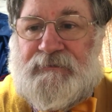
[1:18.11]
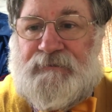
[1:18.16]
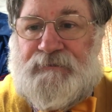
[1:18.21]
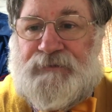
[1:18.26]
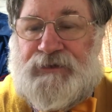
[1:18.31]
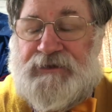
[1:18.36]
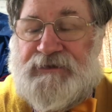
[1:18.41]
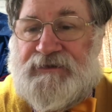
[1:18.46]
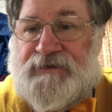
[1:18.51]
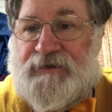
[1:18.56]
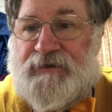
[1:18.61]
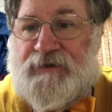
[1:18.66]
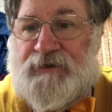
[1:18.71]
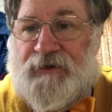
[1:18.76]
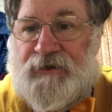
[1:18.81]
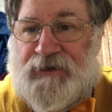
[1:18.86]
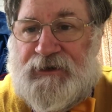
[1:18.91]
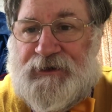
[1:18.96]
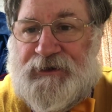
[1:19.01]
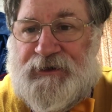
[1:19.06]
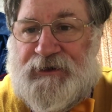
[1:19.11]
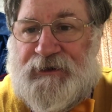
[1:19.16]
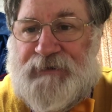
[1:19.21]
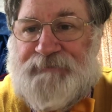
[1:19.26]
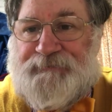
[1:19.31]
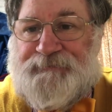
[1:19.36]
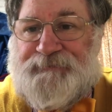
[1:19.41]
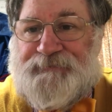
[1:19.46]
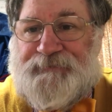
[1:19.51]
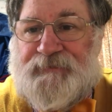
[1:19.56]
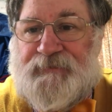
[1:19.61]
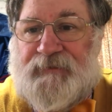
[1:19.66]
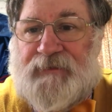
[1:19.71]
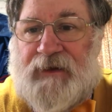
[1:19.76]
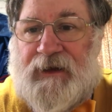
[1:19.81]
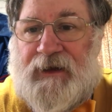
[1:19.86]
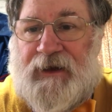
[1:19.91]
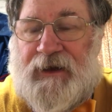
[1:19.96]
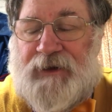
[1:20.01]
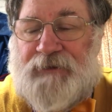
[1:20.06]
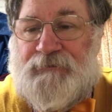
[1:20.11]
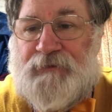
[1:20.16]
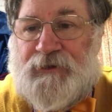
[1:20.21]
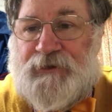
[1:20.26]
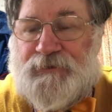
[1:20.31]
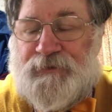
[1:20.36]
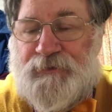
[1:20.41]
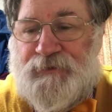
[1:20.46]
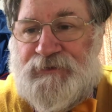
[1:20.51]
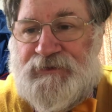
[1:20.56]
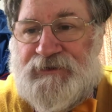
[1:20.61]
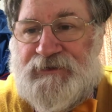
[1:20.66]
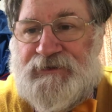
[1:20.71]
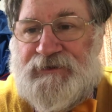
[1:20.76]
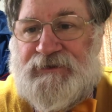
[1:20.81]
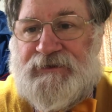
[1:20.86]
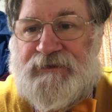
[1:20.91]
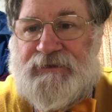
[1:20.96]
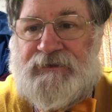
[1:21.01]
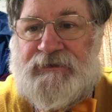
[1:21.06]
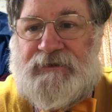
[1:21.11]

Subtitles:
prison colony and recruited